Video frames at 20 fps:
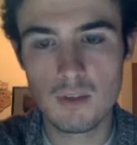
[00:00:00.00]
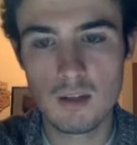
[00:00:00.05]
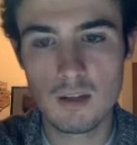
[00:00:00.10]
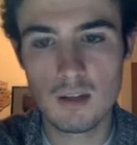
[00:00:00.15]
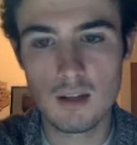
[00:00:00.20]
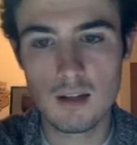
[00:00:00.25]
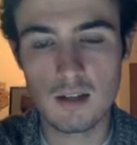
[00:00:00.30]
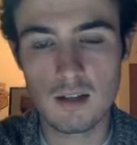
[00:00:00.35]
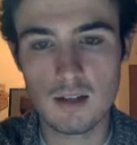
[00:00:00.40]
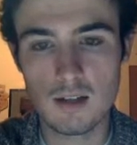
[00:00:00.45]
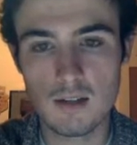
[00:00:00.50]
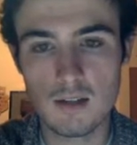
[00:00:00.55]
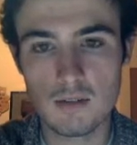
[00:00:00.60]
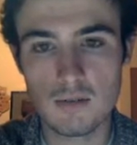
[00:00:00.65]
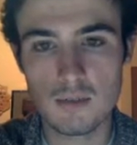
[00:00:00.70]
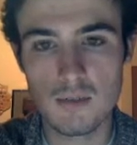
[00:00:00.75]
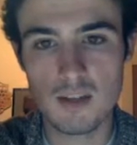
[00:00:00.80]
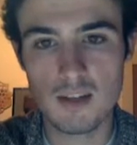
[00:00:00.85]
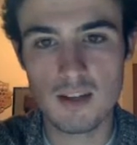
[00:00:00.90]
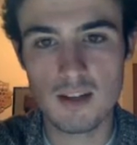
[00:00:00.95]
and
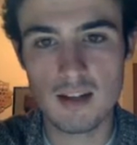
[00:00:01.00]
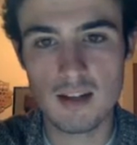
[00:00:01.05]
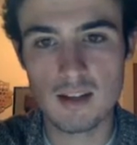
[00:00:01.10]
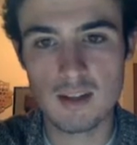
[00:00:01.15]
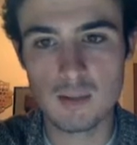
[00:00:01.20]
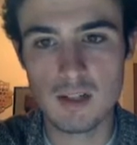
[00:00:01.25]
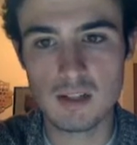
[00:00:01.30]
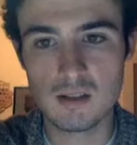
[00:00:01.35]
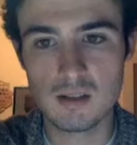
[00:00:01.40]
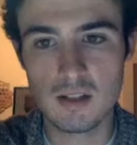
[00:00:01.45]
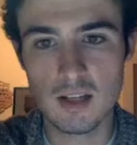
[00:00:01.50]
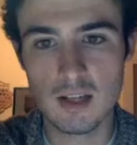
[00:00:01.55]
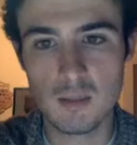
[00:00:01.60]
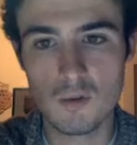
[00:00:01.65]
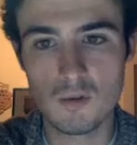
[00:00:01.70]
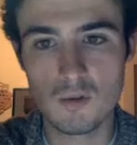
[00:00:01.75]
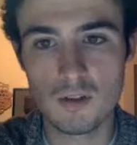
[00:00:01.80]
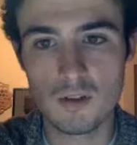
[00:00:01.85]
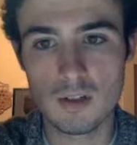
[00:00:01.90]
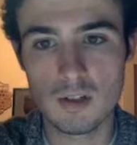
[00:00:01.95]
from then on, it's basically game
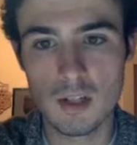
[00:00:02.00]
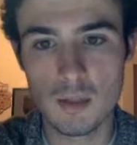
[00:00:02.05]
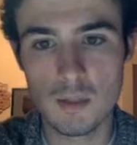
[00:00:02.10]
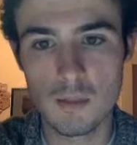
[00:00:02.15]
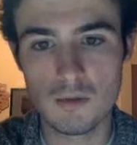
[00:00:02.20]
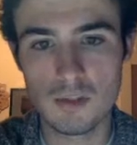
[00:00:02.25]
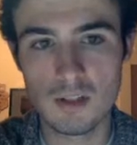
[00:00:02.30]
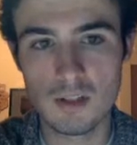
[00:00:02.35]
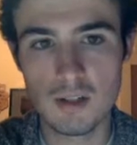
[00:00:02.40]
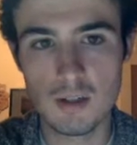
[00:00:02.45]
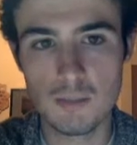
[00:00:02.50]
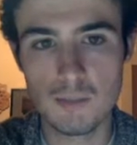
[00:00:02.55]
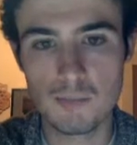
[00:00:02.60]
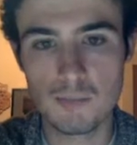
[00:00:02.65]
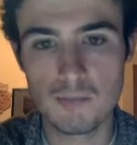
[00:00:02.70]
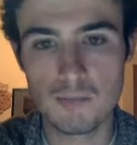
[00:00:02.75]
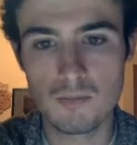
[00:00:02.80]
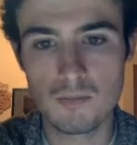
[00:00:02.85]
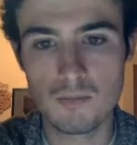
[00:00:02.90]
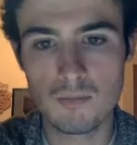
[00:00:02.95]
over. He moves here.
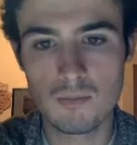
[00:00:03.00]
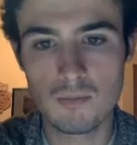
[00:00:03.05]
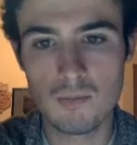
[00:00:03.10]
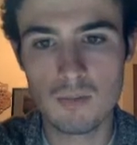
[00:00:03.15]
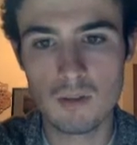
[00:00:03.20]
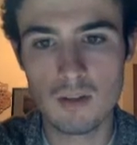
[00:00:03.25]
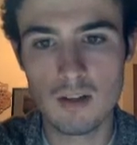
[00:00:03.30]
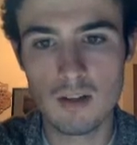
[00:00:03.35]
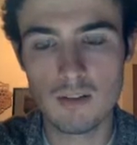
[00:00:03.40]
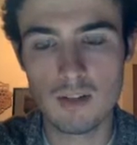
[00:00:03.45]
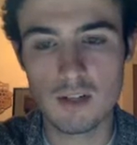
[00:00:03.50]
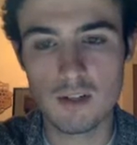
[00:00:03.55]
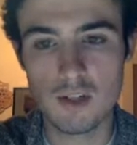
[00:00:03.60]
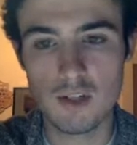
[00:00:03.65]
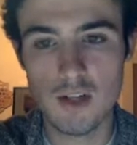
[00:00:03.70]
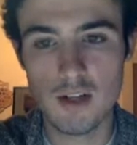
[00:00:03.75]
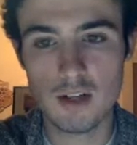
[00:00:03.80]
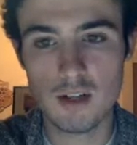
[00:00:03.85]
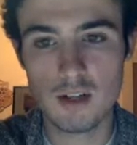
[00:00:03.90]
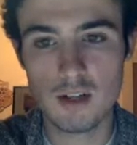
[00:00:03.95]
I've got to
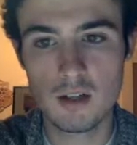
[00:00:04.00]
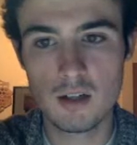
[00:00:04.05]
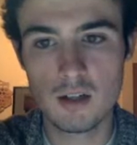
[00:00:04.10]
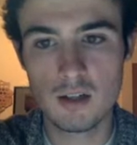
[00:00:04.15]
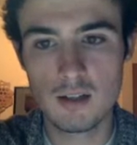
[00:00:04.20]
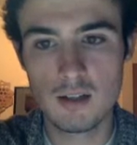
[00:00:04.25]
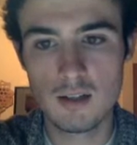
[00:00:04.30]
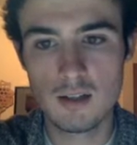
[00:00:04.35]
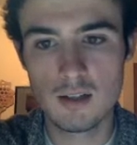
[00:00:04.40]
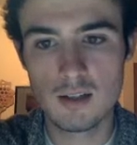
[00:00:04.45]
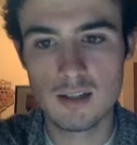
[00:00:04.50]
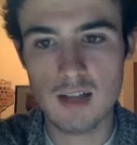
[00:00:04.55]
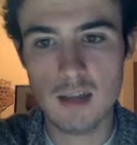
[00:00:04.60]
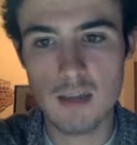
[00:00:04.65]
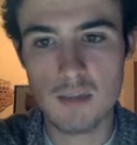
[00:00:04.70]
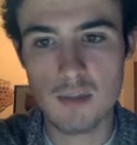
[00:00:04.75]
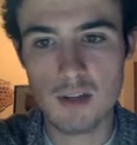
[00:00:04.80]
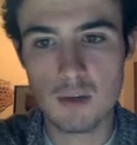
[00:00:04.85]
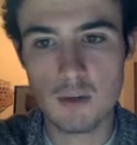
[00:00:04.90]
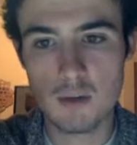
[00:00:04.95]
check,
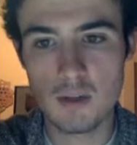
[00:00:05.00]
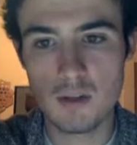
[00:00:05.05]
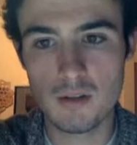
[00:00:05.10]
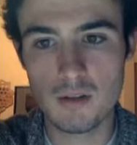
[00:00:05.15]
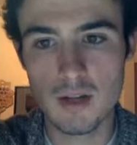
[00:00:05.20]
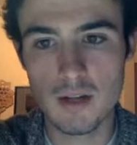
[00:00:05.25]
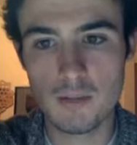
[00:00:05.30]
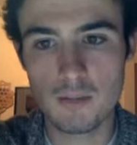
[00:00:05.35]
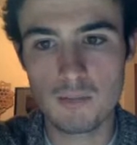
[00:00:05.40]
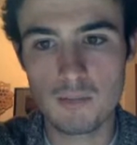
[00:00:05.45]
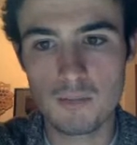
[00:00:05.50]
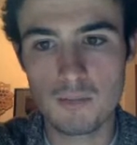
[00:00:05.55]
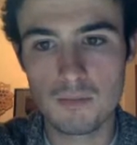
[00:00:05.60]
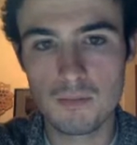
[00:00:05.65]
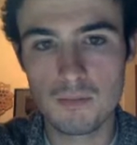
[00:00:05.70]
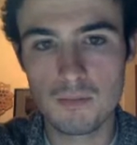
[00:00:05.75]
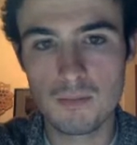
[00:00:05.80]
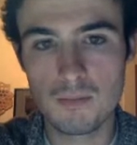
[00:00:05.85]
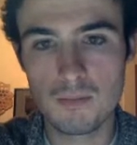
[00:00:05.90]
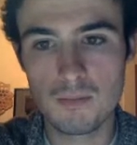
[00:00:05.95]
stop that queen threat.
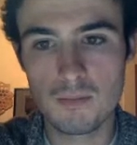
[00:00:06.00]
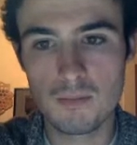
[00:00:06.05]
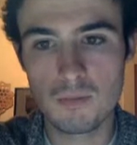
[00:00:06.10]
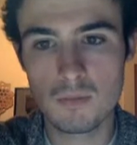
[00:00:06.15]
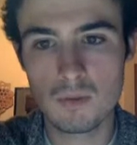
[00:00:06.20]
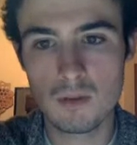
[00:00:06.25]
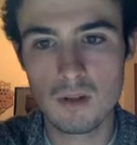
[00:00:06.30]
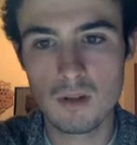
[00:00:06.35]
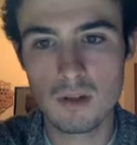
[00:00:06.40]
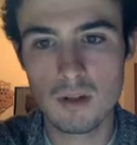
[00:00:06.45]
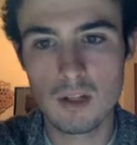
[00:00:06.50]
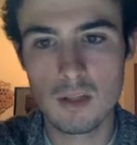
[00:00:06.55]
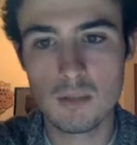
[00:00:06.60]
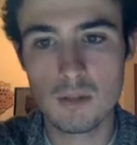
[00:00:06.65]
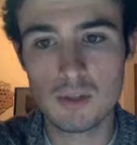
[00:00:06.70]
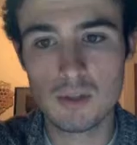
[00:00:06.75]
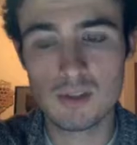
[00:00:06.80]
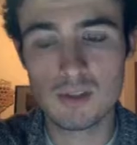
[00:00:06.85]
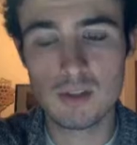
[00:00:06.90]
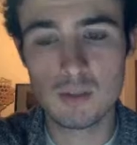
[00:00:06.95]
He
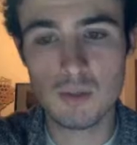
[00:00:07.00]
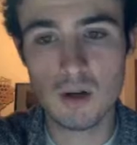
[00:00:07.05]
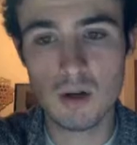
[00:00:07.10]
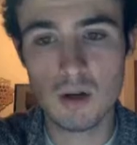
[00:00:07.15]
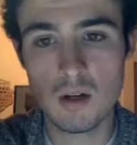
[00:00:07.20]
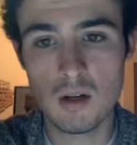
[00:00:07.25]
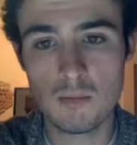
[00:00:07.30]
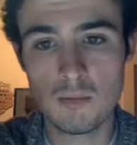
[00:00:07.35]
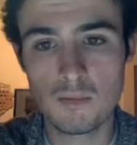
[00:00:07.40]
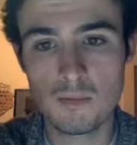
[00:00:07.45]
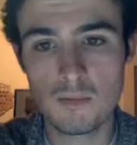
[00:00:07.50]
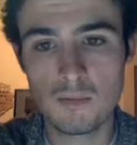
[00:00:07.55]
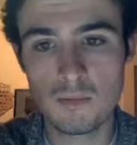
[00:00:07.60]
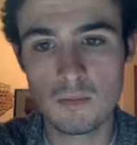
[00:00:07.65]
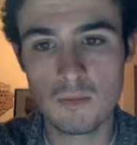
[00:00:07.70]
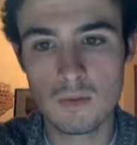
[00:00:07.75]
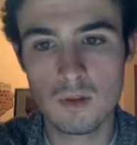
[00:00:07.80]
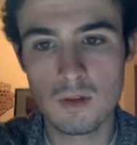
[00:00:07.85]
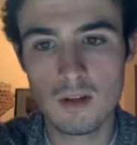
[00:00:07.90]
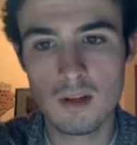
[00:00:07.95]
pushes this pawn.
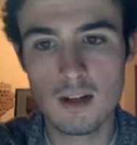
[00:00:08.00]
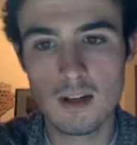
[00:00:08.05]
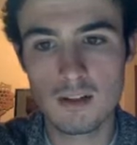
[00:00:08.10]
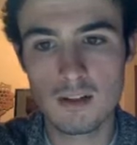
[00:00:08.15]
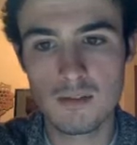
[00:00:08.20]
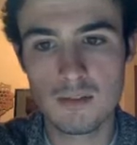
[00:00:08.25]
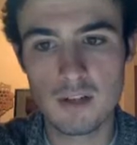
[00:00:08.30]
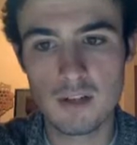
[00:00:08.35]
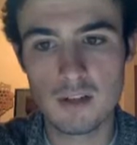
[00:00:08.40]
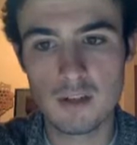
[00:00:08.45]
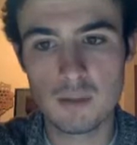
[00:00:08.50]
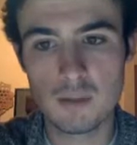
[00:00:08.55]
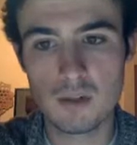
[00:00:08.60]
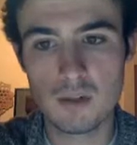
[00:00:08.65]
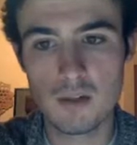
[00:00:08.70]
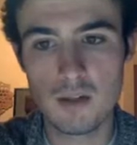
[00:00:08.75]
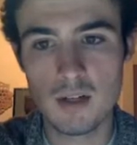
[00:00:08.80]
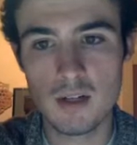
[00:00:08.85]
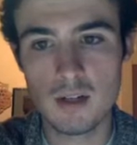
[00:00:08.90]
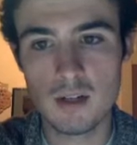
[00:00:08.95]
I defend this
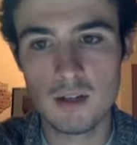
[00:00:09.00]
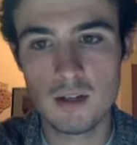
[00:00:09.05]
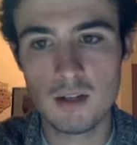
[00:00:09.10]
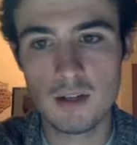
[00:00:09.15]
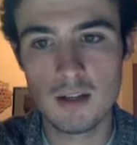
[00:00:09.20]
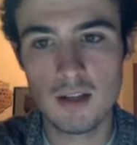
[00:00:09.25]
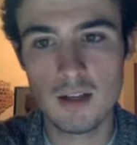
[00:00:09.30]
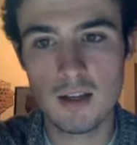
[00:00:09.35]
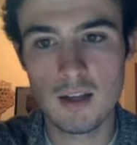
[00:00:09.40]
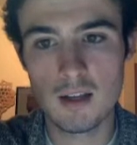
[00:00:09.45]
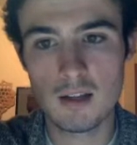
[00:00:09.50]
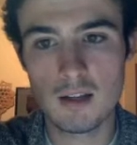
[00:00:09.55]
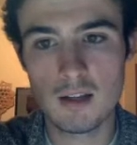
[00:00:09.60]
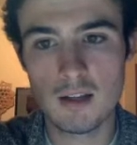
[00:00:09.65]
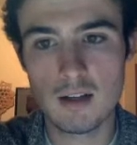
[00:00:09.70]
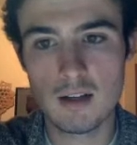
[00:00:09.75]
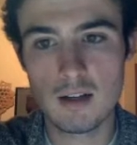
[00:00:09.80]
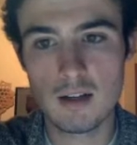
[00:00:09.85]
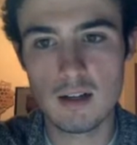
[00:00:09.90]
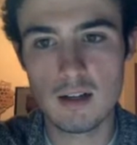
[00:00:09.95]
pawn right here, and
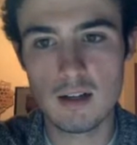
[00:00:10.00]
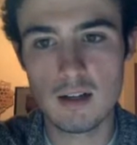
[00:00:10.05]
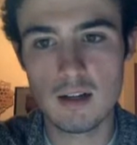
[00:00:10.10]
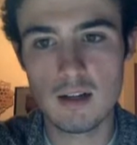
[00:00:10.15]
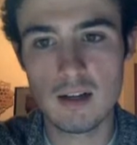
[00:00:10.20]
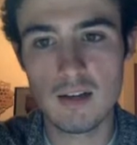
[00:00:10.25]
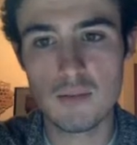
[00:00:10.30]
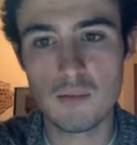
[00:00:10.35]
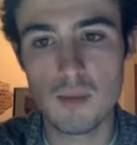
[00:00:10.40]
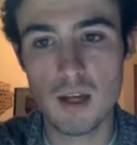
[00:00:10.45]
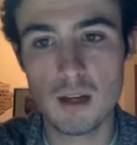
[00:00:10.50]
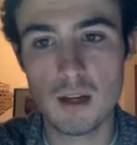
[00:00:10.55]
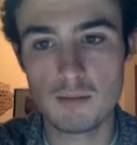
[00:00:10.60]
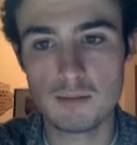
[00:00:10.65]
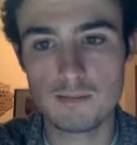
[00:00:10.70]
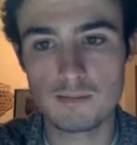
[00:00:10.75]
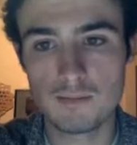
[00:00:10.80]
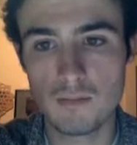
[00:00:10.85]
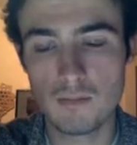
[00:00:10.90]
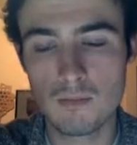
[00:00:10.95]
I have mate.
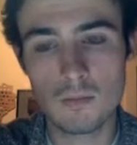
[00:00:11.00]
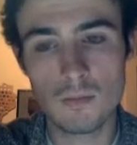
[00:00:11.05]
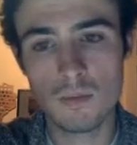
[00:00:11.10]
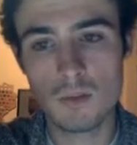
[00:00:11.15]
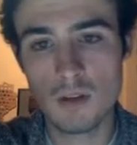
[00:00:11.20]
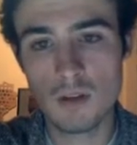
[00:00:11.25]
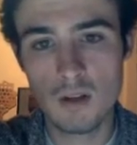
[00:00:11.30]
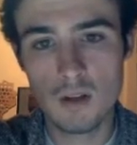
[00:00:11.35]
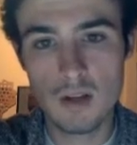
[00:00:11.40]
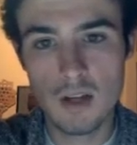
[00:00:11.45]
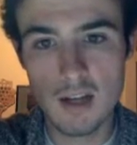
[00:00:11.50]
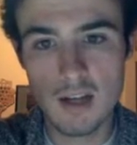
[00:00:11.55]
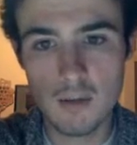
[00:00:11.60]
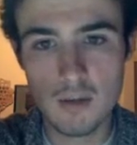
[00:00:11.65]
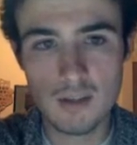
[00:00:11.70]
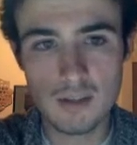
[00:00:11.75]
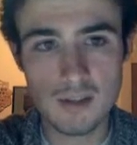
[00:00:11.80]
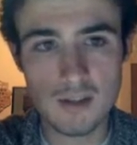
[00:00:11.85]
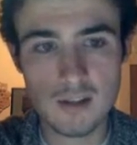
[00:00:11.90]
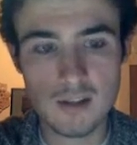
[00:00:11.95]
Anyways, I